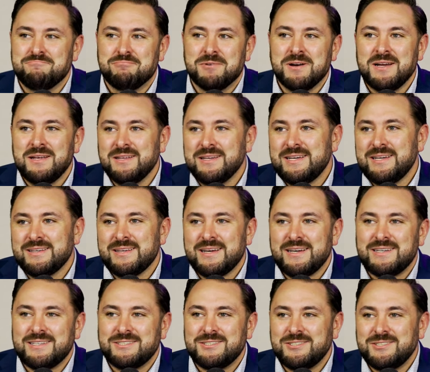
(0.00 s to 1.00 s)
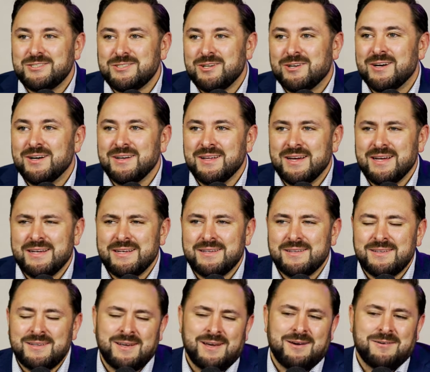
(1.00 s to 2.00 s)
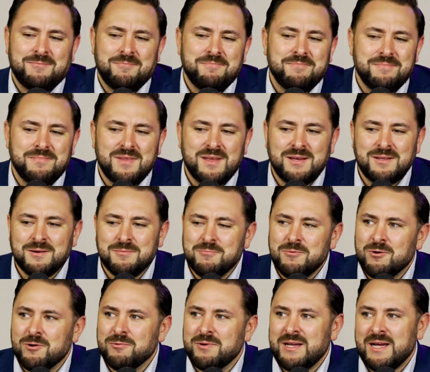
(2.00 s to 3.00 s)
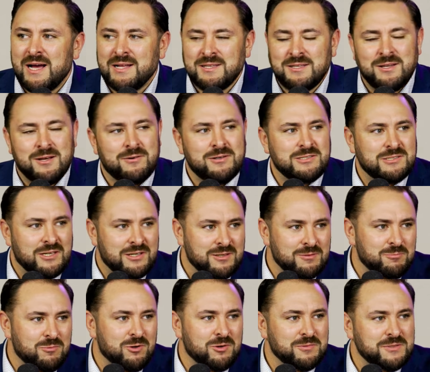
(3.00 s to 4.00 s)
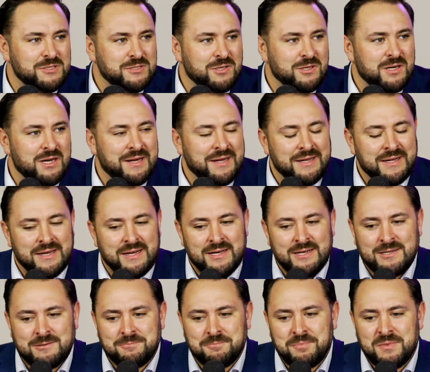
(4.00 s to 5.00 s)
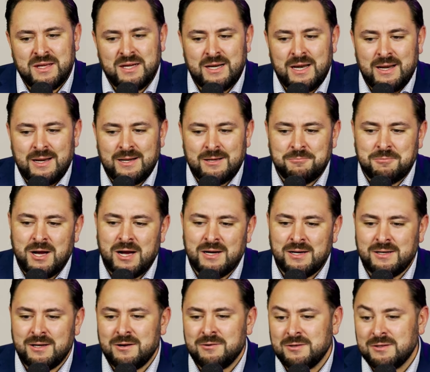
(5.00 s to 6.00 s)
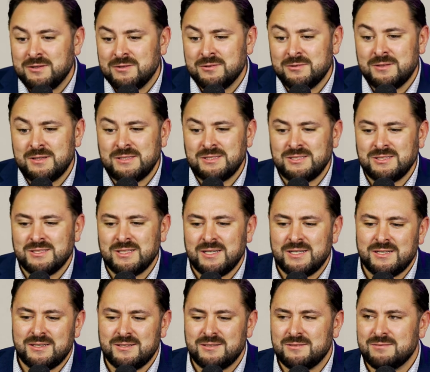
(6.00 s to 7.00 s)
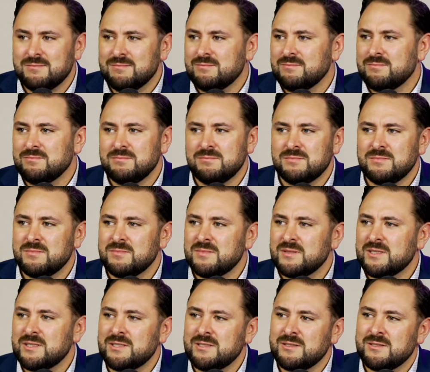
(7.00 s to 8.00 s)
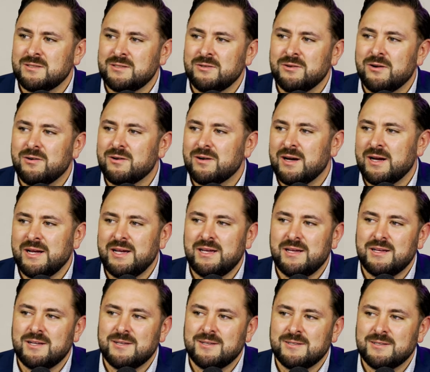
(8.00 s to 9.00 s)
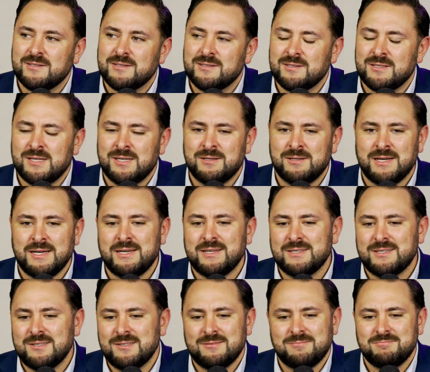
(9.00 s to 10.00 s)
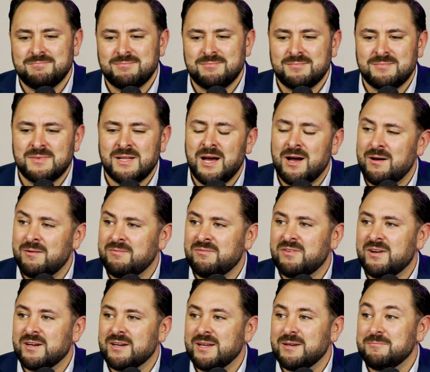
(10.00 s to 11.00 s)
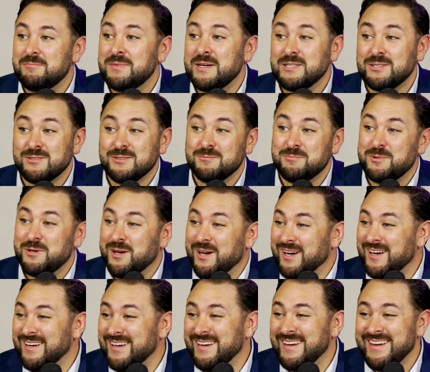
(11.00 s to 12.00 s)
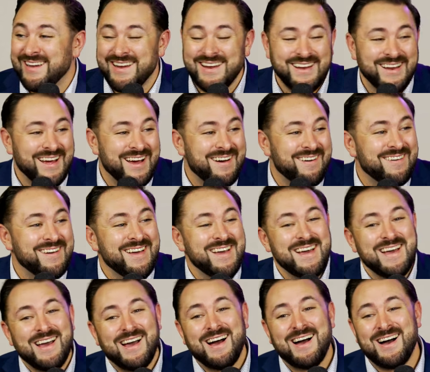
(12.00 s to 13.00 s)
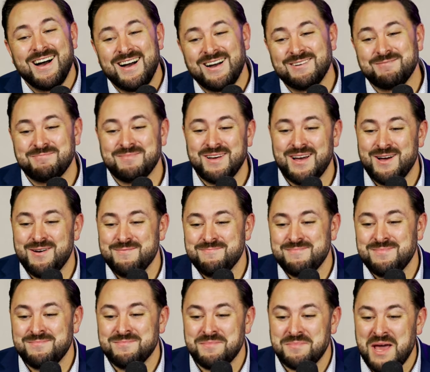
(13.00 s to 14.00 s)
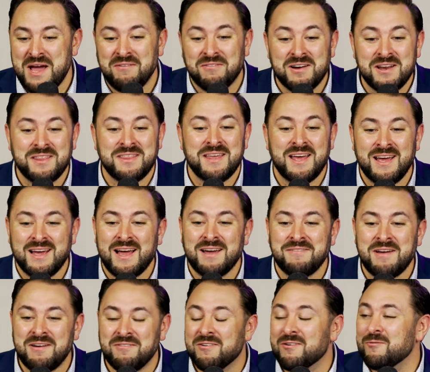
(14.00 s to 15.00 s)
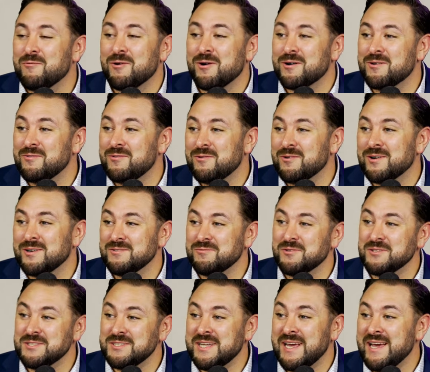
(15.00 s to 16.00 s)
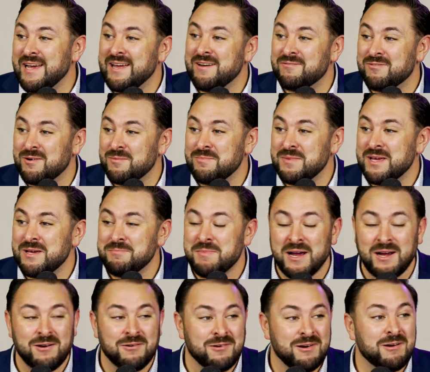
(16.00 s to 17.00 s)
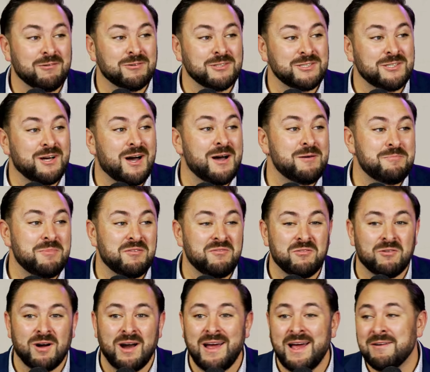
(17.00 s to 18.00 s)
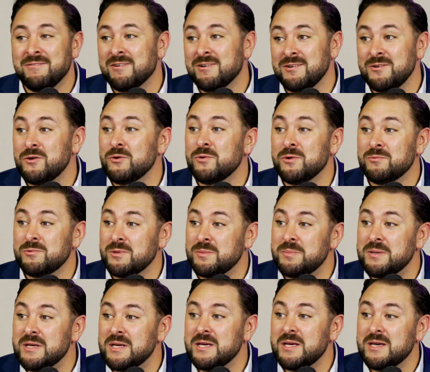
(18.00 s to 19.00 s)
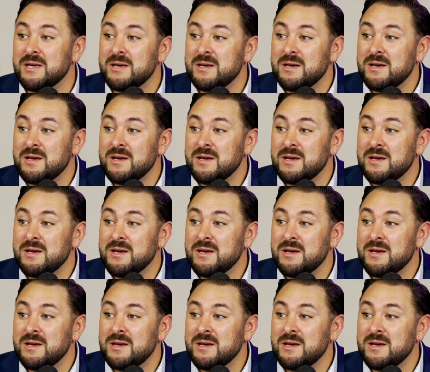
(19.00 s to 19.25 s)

really, like, she started, like, you know, the more we got to know each other, the more we started hanging out. And I'm kind of going through it. She's like, you all right? Yeah. I'm like, no, I'm Not fucking really. miserable. Yeah. You know, um, uh, everything I've ever worked for was taken from me. My career was cut before I ever knew it would be.